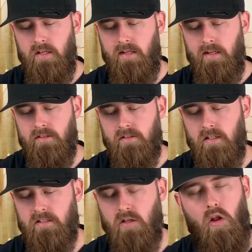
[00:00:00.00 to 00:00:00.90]

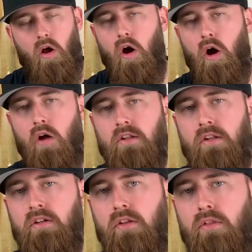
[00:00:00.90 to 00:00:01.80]
it's a lot harder
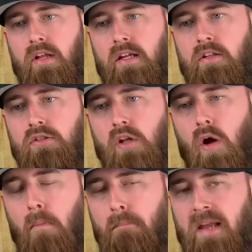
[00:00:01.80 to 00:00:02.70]
than you think. There's a
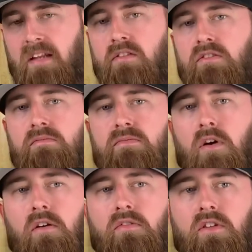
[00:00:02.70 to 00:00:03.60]
lot of maintenance
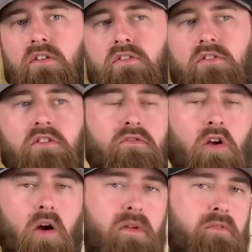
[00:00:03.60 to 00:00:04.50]
involved, and you've
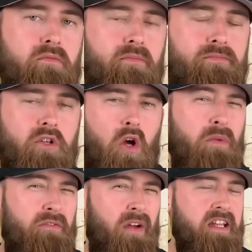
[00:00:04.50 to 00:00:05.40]
got to
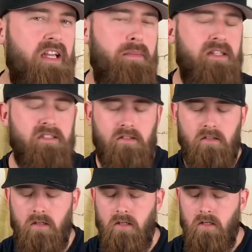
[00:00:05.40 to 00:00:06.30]
be very committed.
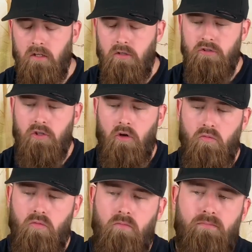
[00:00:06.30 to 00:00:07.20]

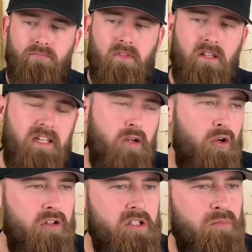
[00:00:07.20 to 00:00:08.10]
So the
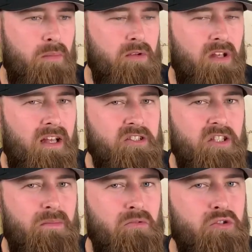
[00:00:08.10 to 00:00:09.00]
oil is probably going to last
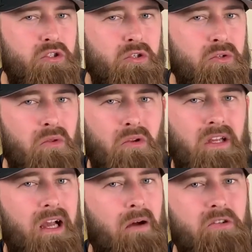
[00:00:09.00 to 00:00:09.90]
you about
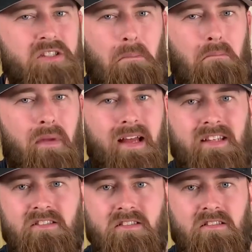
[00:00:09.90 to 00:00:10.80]
2-3 hours at
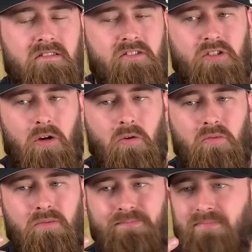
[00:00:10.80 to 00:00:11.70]
best.
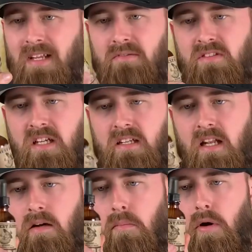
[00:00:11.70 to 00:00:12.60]
So even taking a
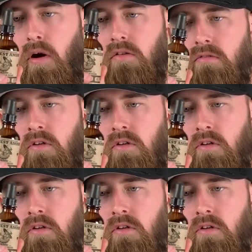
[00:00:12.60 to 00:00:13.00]
little pot